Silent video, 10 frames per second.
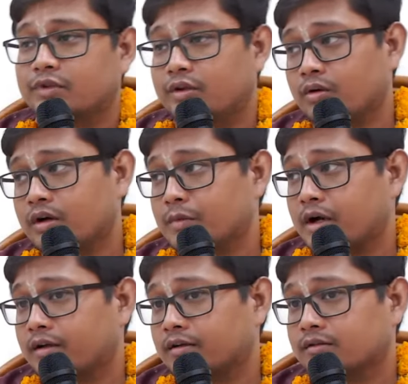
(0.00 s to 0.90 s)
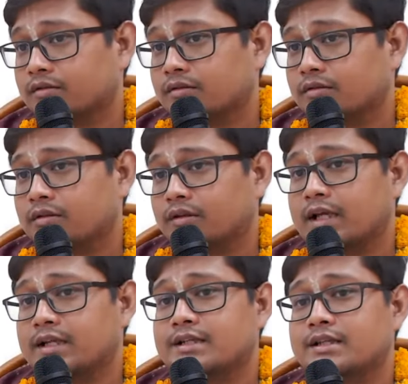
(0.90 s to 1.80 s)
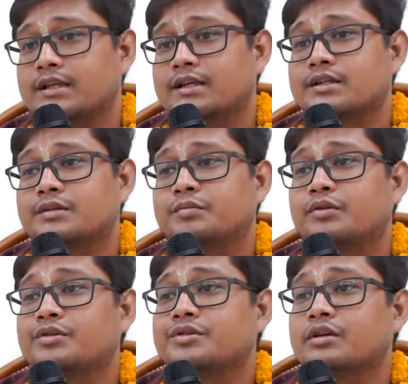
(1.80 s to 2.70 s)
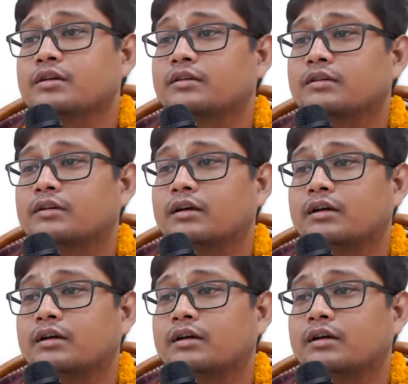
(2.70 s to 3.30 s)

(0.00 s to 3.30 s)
Yoga Maya. That is the spiritual